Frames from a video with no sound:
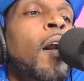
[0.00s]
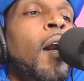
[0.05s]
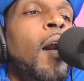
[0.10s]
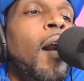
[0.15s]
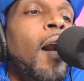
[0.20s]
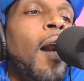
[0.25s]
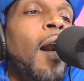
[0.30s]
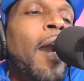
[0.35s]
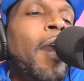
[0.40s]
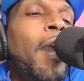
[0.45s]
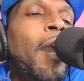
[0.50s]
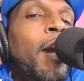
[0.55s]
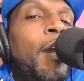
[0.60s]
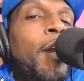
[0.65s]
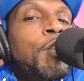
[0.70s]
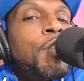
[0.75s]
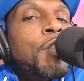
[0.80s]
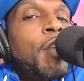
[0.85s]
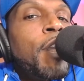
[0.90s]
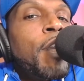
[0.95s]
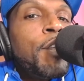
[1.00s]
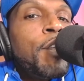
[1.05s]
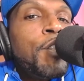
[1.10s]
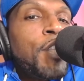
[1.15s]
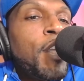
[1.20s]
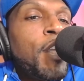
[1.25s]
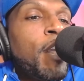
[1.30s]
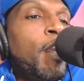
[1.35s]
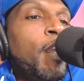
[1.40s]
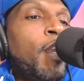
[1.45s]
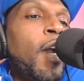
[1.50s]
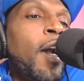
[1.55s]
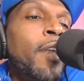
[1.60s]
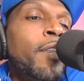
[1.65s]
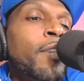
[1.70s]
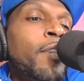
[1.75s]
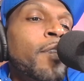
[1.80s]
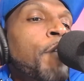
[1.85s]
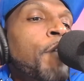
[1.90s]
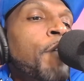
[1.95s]
I gotta say, Jay, I
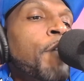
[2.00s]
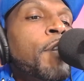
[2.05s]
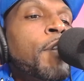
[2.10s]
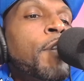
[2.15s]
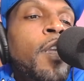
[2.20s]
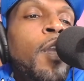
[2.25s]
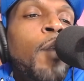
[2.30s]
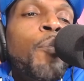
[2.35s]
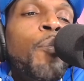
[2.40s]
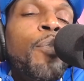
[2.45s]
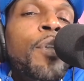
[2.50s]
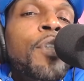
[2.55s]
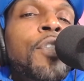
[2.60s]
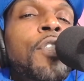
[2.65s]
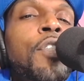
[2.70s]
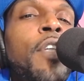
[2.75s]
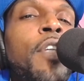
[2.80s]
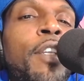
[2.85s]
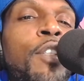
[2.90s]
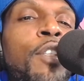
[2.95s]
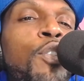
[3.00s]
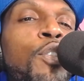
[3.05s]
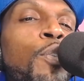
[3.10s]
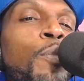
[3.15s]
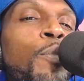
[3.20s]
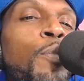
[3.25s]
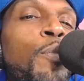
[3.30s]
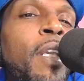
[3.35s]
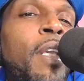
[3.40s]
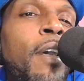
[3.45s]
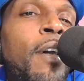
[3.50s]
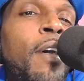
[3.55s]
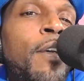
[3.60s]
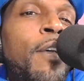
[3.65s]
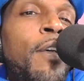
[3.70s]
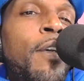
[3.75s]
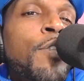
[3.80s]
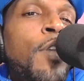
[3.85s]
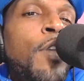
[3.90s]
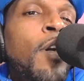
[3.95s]
definitely appreciate you
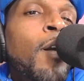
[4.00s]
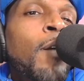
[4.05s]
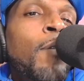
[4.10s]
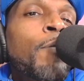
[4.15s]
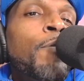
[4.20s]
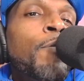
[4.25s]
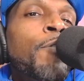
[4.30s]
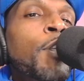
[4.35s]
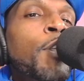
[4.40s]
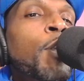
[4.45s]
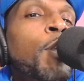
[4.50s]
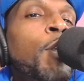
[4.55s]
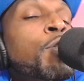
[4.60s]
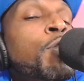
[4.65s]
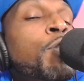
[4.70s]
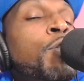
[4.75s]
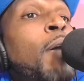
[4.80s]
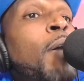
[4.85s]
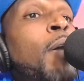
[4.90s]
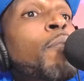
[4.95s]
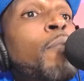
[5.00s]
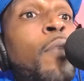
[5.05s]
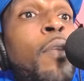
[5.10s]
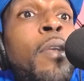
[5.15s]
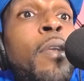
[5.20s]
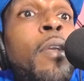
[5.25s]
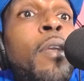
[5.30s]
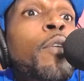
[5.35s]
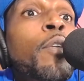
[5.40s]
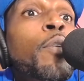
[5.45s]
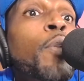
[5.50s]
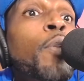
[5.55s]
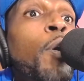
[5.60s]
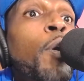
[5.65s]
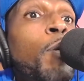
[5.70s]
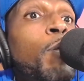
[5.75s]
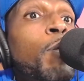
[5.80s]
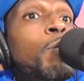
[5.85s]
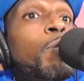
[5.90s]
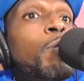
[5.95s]
because for those that
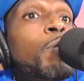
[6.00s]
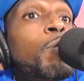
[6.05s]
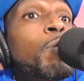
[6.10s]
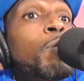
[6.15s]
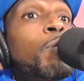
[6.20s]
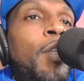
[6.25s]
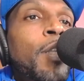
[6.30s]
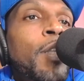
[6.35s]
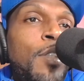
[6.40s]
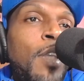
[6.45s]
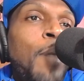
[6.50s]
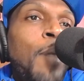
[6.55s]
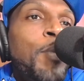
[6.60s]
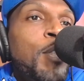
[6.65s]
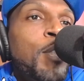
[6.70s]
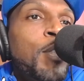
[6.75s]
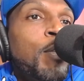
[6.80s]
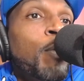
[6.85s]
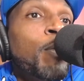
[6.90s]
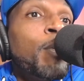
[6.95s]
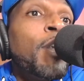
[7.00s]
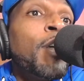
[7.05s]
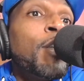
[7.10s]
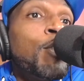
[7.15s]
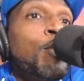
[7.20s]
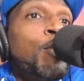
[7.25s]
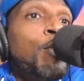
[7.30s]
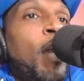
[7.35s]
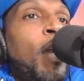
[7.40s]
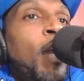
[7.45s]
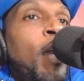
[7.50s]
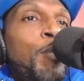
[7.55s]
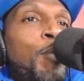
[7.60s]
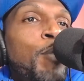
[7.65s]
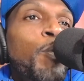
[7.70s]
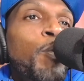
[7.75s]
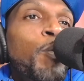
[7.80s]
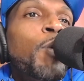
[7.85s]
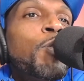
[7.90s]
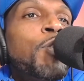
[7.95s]
when this episode does drop, you
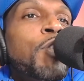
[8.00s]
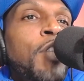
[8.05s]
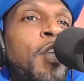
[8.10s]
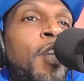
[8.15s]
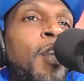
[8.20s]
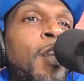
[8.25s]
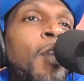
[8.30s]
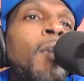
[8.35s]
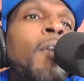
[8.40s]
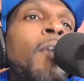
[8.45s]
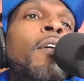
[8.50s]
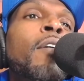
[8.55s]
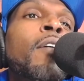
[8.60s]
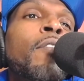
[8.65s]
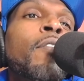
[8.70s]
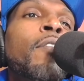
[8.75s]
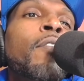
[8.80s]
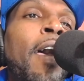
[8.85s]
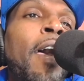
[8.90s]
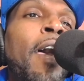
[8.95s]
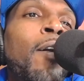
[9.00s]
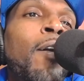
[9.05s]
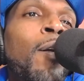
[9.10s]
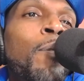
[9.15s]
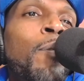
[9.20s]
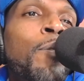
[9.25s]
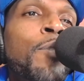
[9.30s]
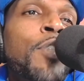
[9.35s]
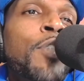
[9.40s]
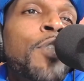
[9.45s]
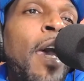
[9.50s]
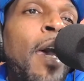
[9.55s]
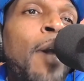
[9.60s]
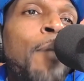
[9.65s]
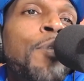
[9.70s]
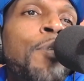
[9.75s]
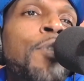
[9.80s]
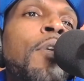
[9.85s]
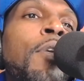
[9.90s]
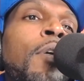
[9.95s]
will see that
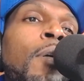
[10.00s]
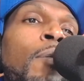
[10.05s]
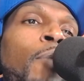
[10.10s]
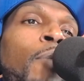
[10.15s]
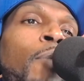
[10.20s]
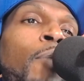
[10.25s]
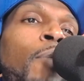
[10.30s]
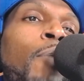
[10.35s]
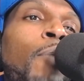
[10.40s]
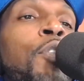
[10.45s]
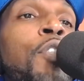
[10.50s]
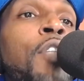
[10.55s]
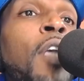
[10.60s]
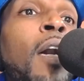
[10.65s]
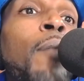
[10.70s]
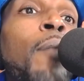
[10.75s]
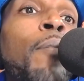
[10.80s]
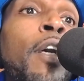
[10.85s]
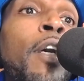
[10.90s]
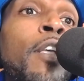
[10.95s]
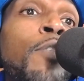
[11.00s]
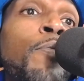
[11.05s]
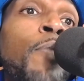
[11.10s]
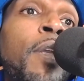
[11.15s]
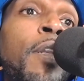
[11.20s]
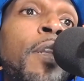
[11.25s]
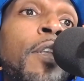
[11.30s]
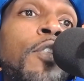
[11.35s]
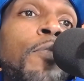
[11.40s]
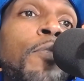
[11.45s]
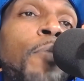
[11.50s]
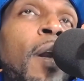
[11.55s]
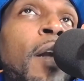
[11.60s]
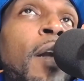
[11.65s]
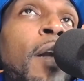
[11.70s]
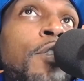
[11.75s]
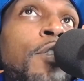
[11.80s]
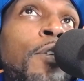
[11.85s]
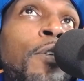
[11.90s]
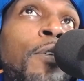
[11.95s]
J.A.B.S Barbershop has been the
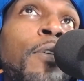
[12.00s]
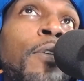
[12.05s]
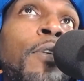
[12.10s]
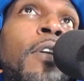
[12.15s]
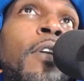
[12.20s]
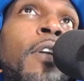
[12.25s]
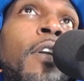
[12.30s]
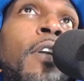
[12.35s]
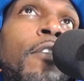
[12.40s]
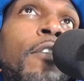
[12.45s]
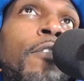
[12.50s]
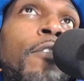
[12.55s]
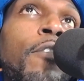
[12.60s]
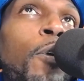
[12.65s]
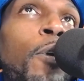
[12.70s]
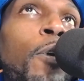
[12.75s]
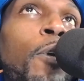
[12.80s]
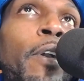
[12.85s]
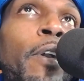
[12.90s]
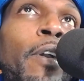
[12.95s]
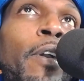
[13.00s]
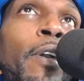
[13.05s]
sponsor for